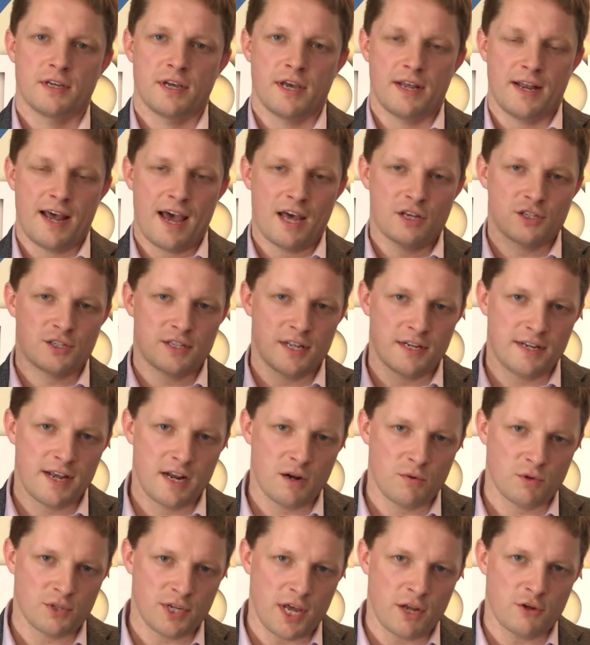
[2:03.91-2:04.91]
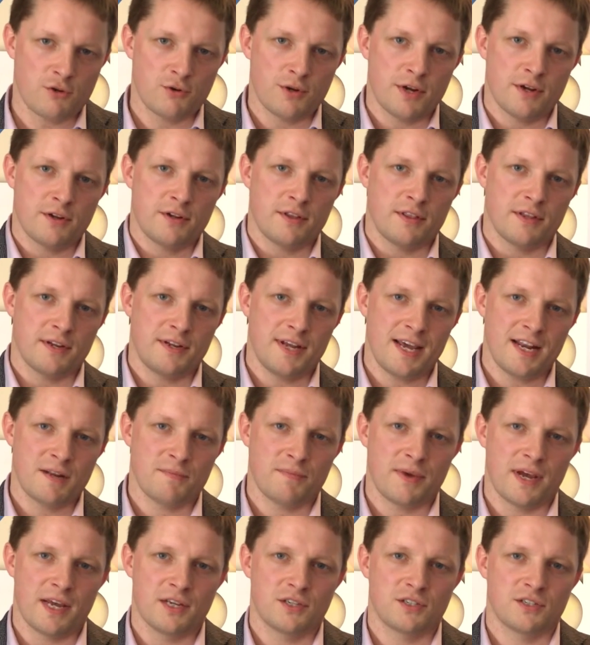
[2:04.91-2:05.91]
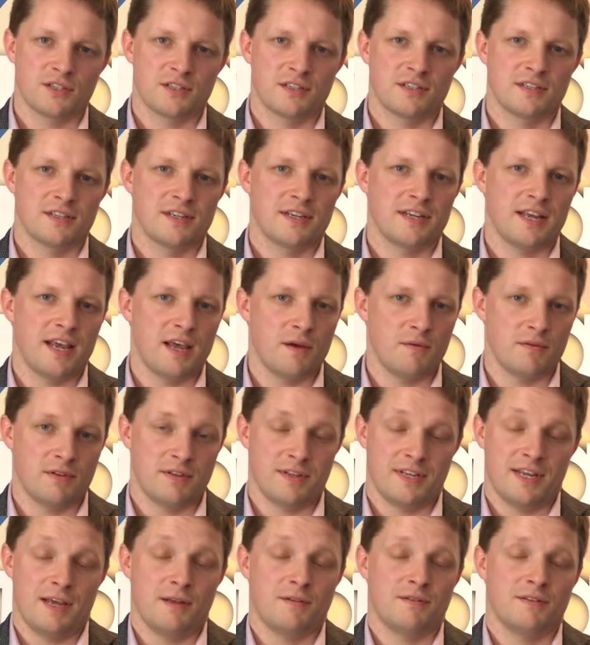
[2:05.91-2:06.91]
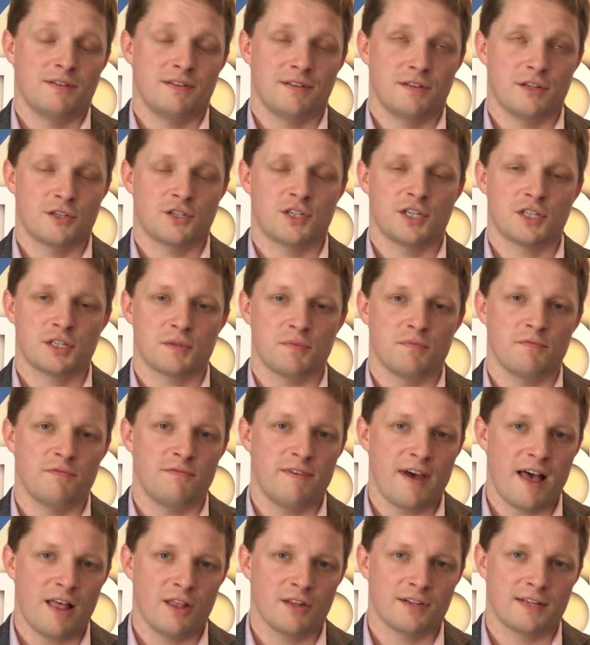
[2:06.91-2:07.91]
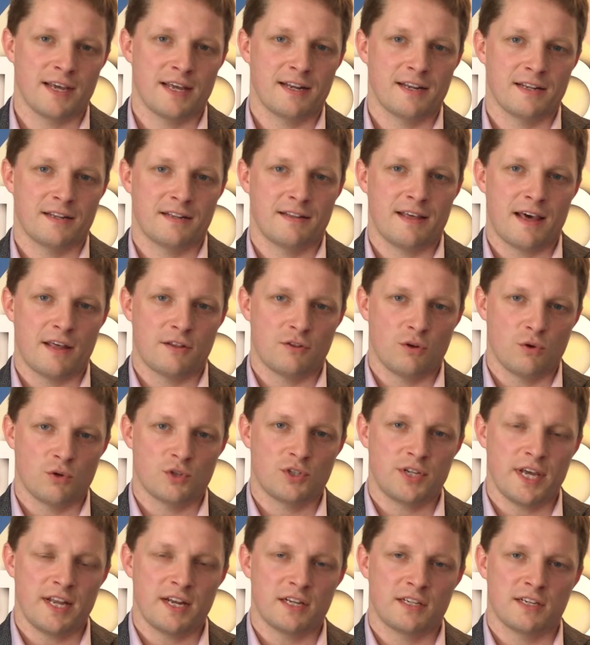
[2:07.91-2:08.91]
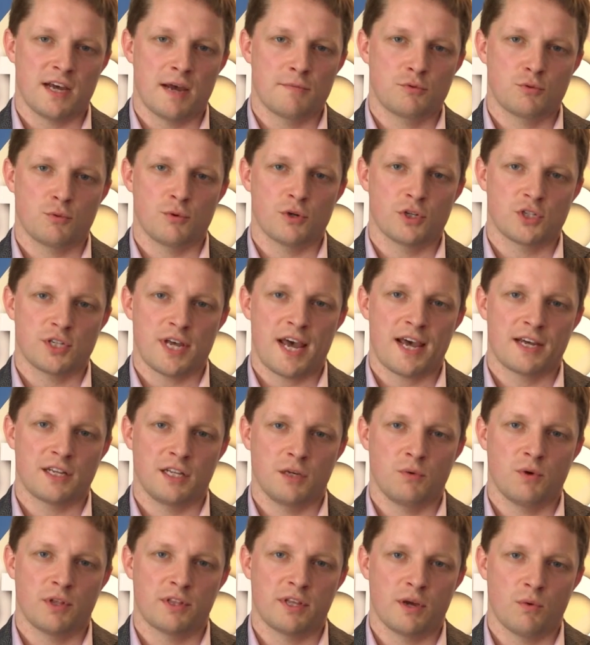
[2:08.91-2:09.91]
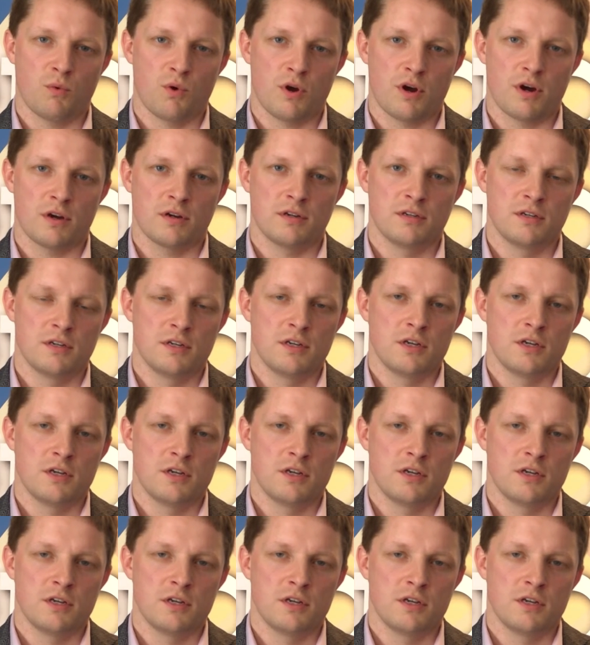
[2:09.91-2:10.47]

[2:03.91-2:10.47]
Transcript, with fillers: And as the data was entered into the database, it, it, the system validated that those data types were exactly what they were.